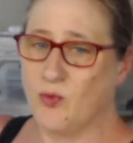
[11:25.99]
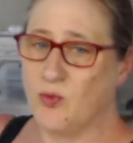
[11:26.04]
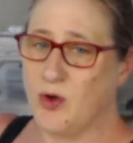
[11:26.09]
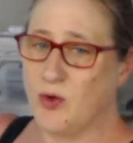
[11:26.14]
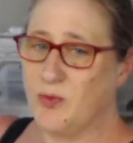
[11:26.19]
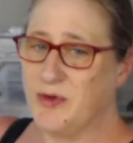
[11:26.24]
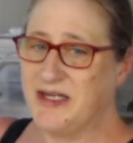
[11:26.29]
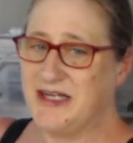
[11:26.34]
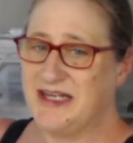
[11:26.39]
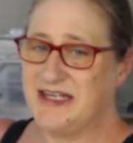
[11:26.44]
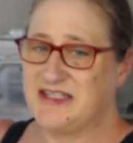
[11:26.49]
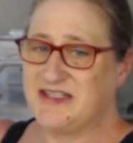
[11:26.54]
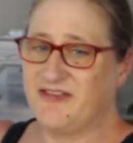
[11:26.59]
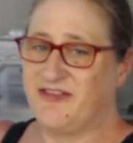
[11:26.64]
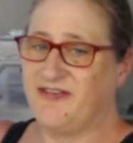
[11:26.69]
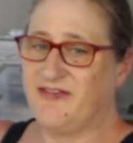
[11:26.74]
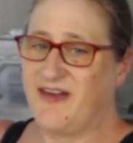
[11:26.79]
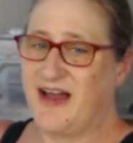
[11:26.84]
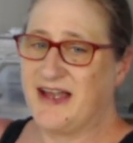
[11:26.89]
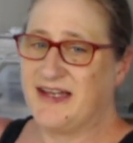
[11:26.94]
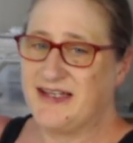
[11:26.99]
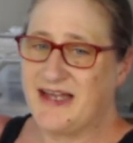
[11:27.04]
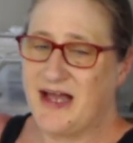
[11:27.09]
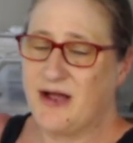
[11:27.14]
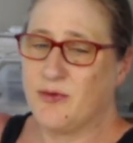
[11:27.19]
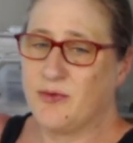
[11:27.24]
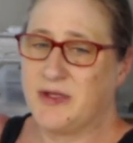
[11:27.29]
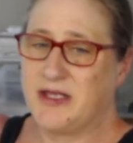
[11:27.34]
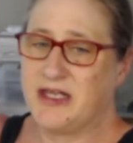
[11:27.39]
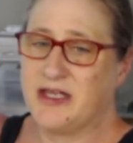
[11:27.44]
what we need to find
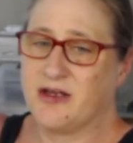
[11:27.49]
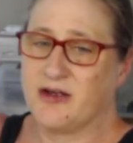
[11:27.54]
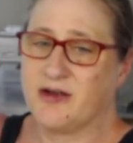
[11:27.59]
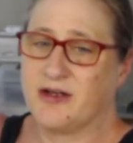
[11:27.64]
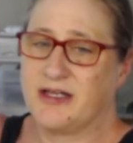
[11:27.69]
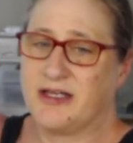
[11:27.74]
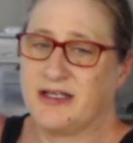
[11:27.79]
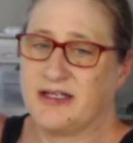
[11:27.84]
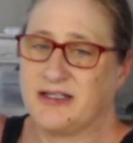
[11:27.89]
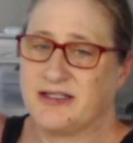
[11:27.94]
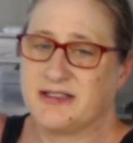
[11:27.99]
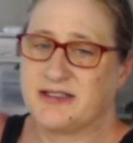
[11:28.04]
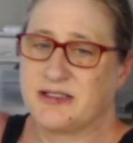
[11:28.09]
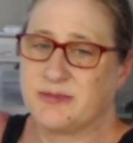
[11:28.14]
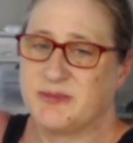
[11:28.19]
out here is,